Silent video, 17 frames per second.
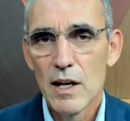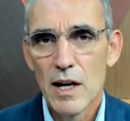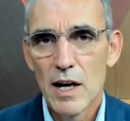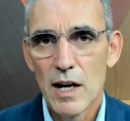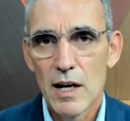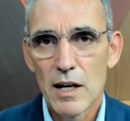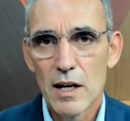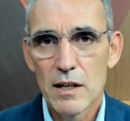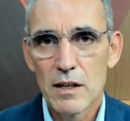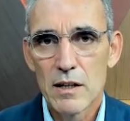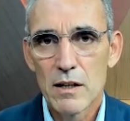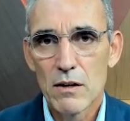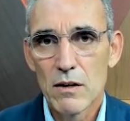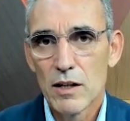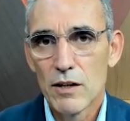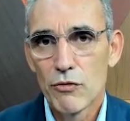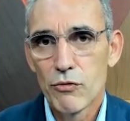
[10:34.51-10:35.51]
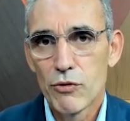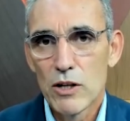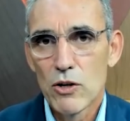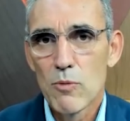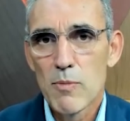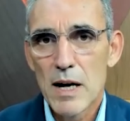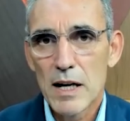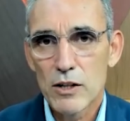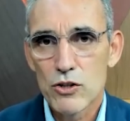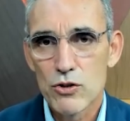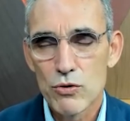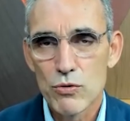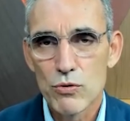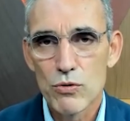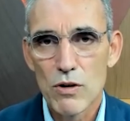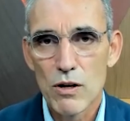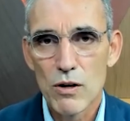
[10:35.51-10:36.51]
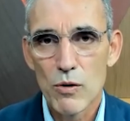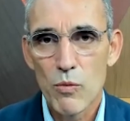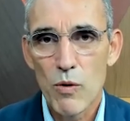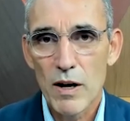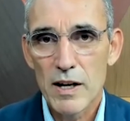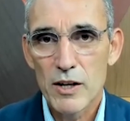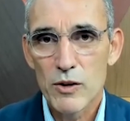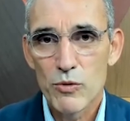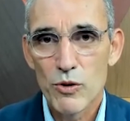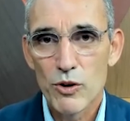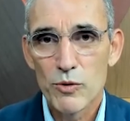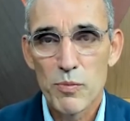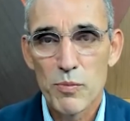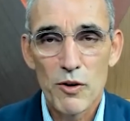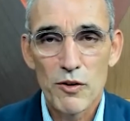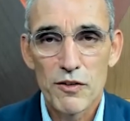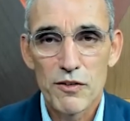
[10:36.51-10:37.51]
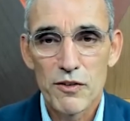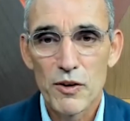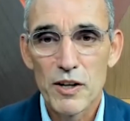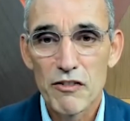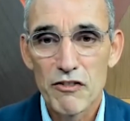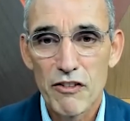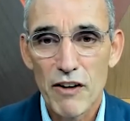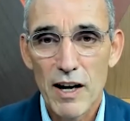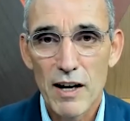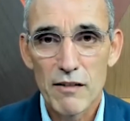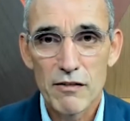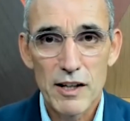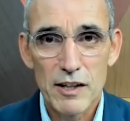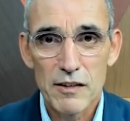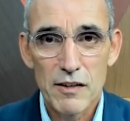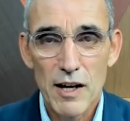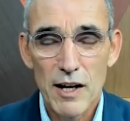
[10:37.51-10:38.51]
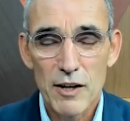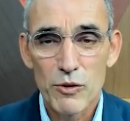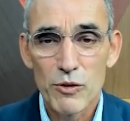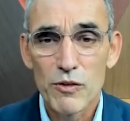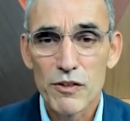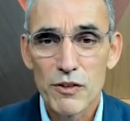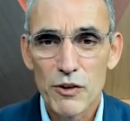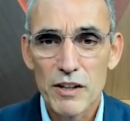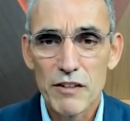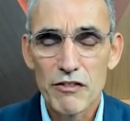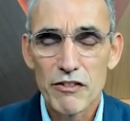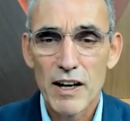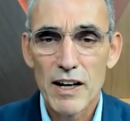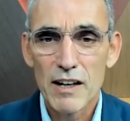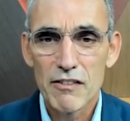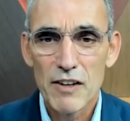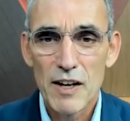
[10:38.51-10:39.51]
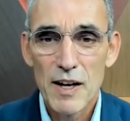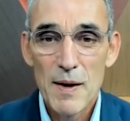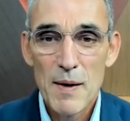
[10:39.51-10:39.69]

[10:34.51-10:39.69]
And if we go back to 100 plus 35, that's 135.